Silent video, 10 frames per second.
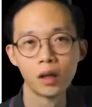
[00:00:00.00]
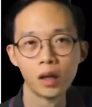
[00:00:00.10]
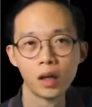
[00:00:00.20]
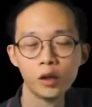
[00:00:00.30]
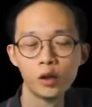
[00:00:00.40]

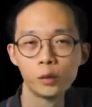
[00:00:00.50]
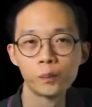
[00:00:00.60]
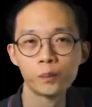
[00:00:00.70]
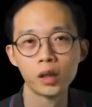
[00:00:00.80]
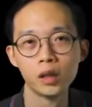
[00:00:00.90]

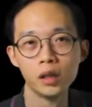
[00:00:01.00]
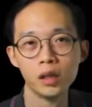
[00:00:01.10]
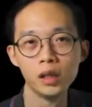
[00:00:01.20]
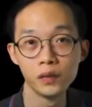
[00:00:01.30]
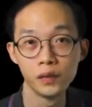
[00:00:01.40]
Hello,
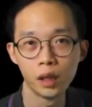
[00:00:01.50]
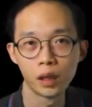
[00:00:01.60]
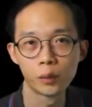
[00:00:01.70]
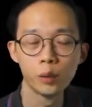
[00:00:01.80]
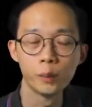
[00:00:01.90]
in this video
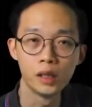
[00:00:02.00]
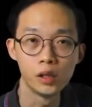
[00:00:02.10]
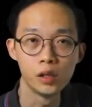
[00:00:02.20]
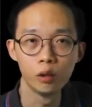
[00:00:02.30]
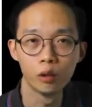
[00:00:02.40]
I'm going to be
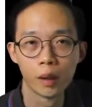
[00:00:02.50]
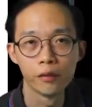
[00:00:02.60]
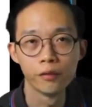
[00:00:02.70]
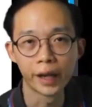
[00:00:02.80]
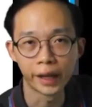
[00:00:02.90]
teaching you
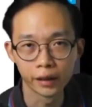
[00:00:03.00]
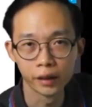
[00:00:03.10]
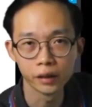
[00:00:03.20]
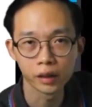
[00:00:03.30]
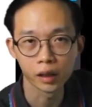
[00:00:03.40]
about
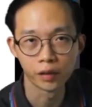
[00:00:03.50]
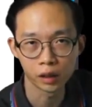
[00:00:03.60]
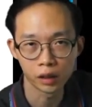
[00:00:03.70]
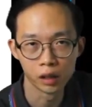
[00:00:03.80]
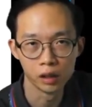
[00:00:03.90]
vectors and
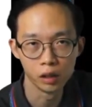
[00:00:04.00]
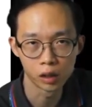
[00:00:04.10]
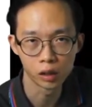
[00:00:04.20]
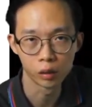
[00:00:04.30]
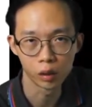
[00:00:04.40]
vector
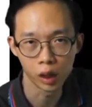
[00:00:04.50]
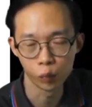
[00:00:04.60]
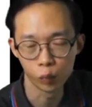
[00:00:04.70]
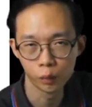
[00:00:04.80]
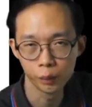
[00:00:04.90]
addition, okay,
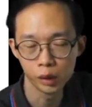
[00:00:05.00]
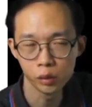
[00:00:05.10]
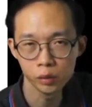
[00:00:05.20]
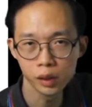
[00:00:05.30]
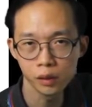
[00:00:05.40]
and we'll be
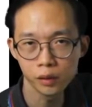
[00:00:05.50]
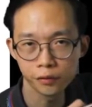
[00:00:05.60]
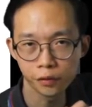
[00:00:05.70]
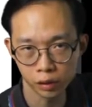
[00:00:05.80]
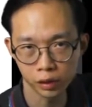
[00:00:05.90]
using
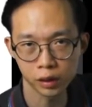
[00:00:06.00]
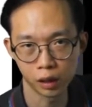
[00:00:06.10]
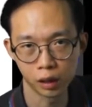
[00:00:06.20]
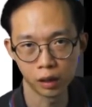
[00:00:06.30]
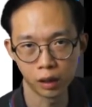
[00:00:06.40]
forces
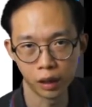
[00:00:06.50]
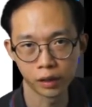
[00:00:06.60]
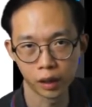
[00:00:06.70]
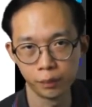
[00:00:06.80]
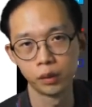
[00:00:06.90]
as an
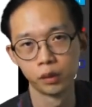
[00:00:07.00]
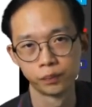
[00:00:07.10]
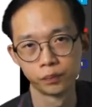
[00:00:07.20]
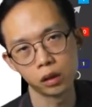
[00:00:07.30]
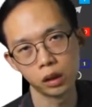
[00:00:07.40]

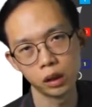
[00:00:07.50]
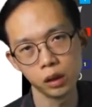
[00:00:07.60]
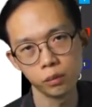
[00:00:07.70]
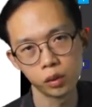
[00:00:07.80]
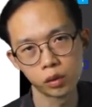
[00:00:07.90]
example. I
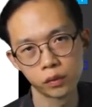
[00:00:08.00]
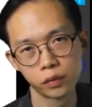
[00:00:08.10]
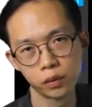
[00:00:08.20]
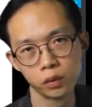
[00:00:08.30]
think most of you,